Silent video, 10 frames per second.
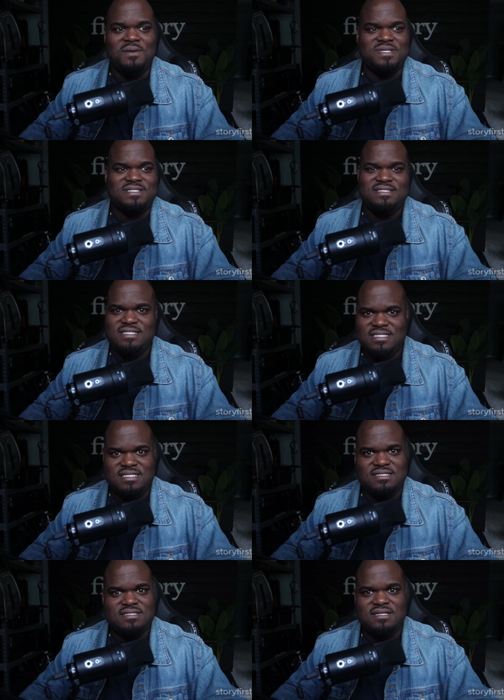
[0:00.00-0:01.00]
Is an
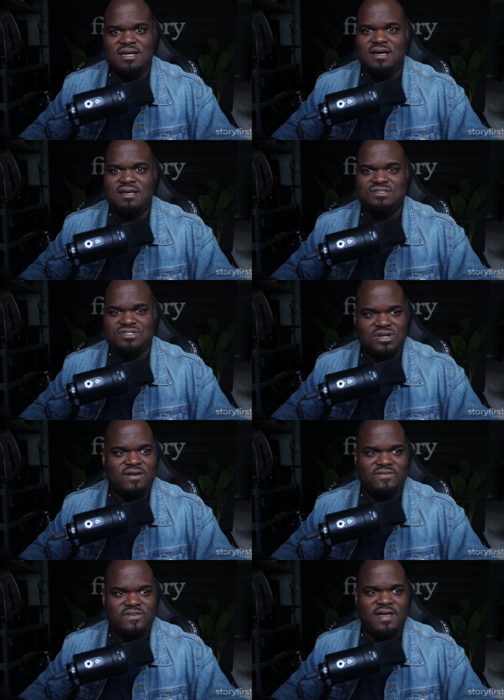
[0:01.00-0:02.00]
easy
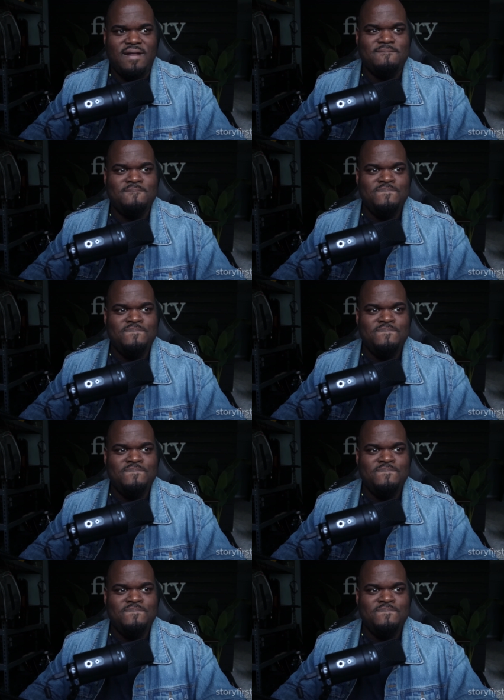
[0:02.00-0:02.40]
start for that.